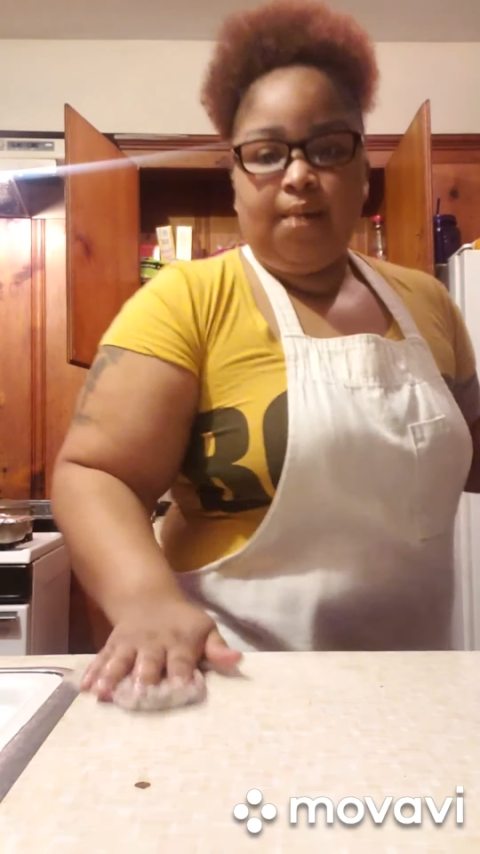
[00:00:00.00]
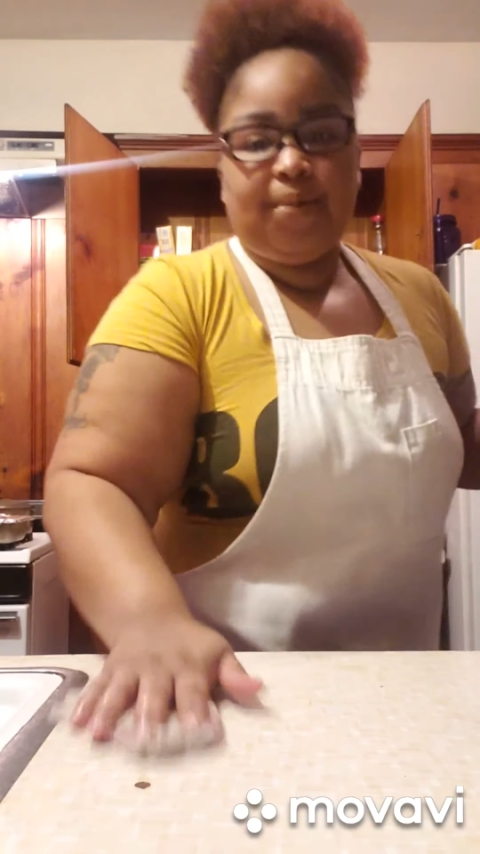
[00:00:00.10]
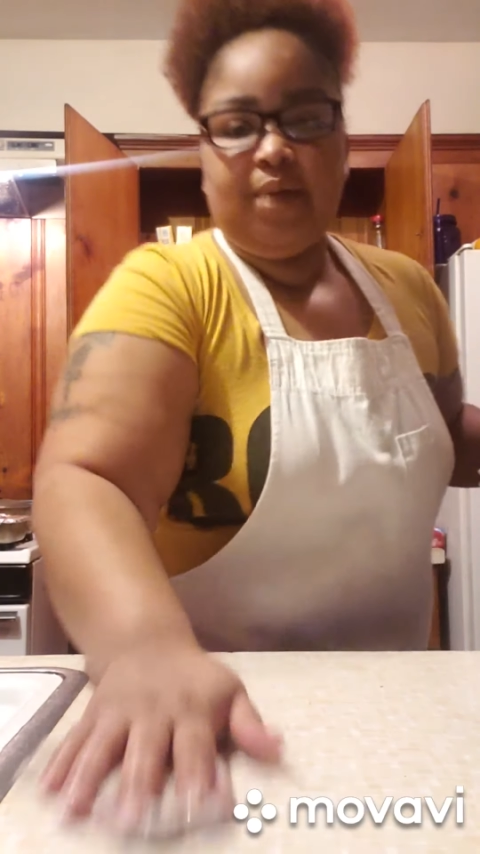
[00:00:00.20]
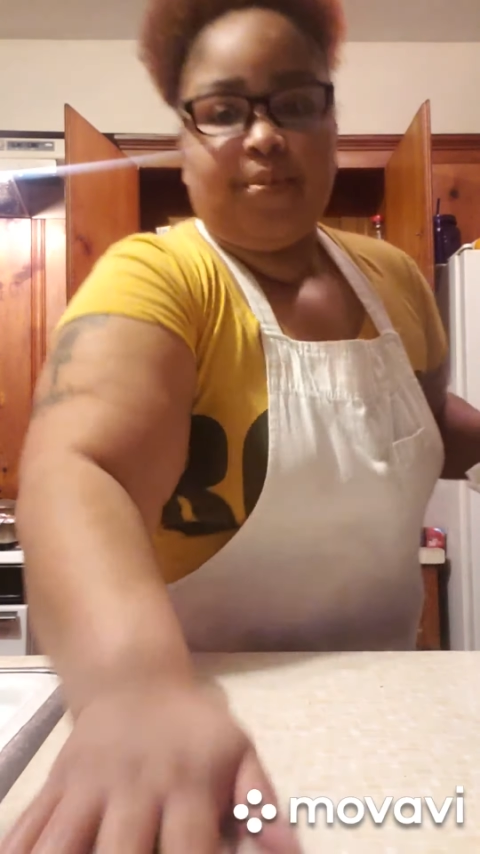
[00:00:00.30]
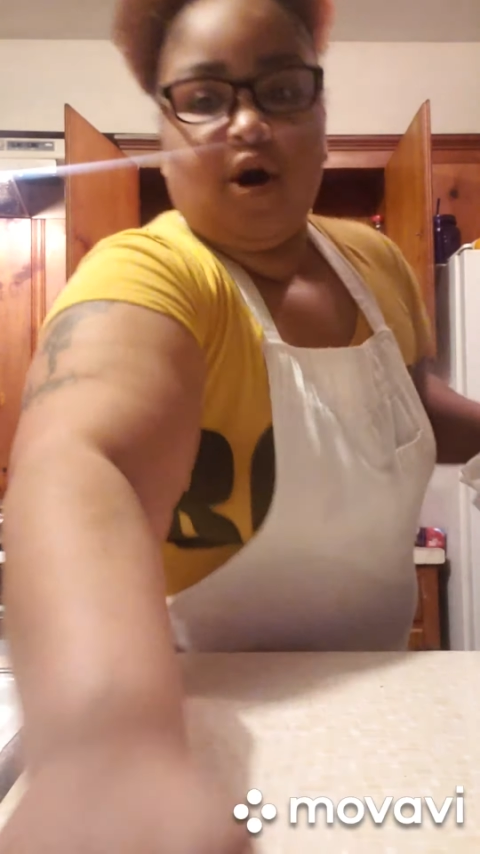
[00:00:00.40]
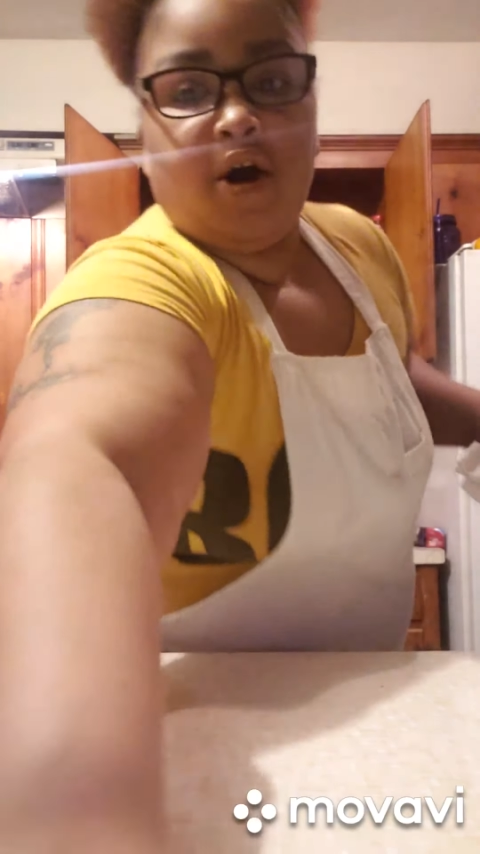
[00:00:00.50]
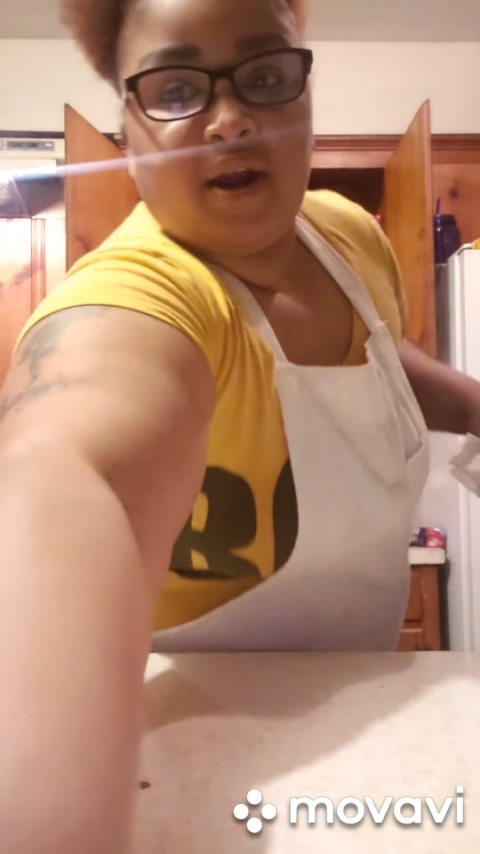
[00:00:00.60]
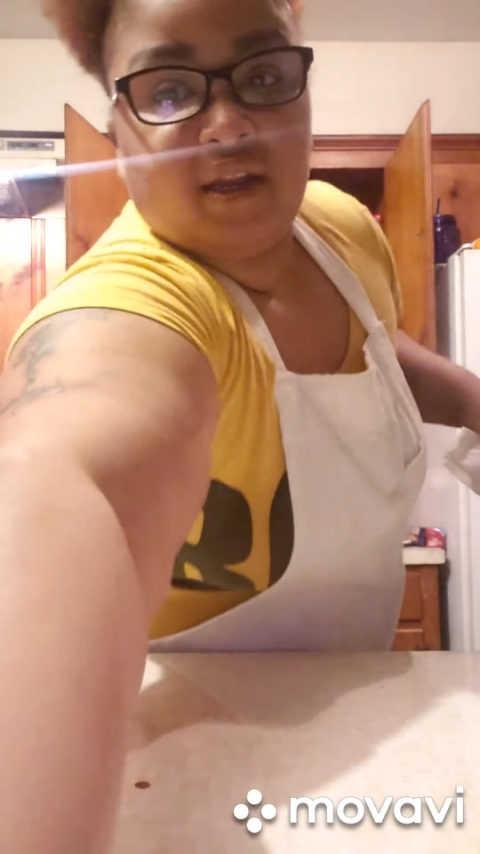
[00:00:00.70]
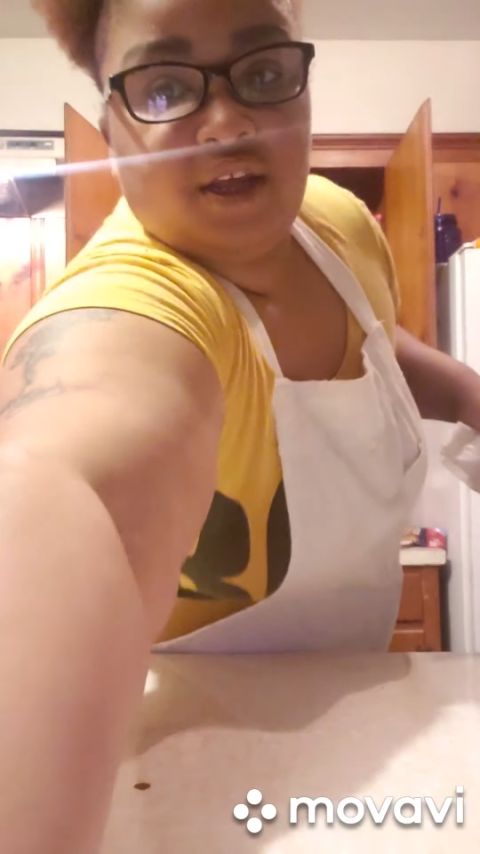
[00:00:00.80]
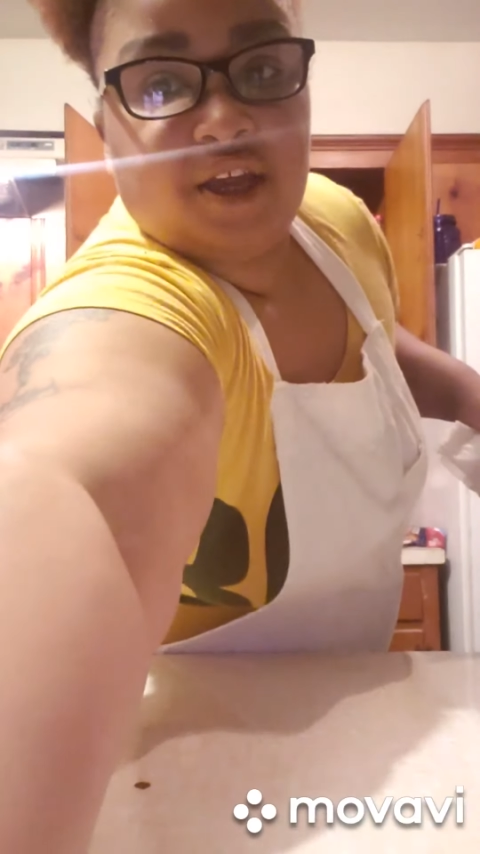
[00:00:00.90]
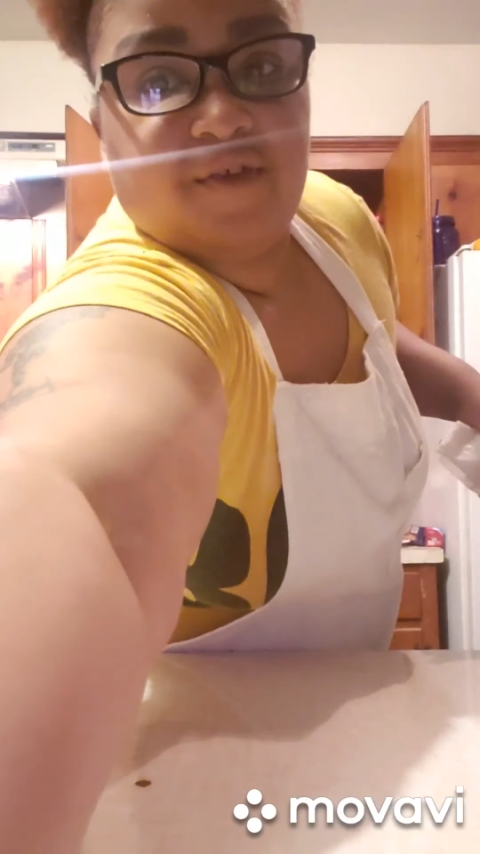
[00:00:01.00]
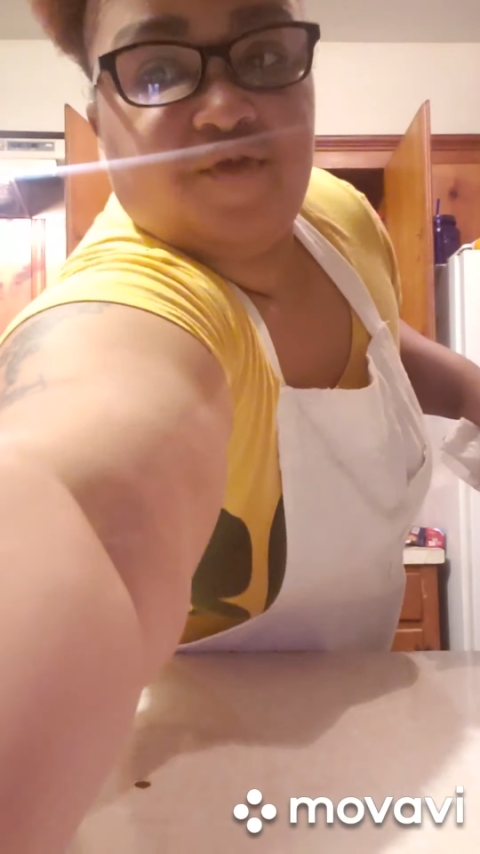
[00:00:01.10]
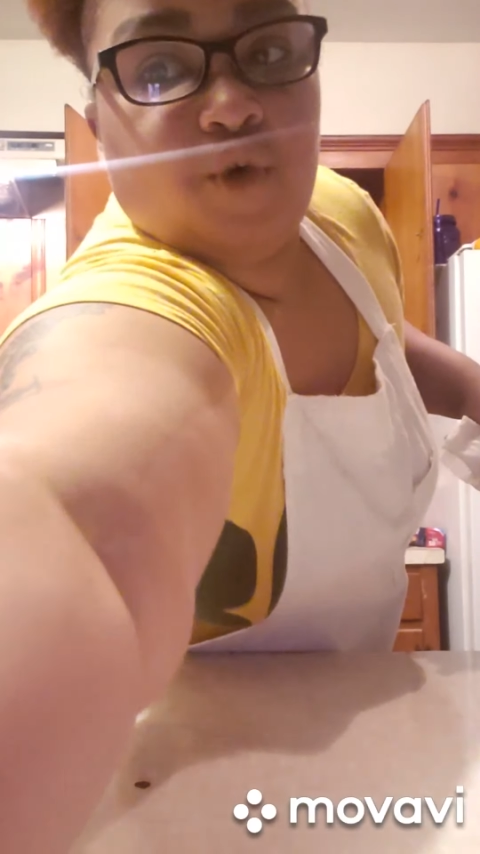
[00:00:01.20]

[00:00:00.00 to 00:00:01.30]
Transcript: people aren't looking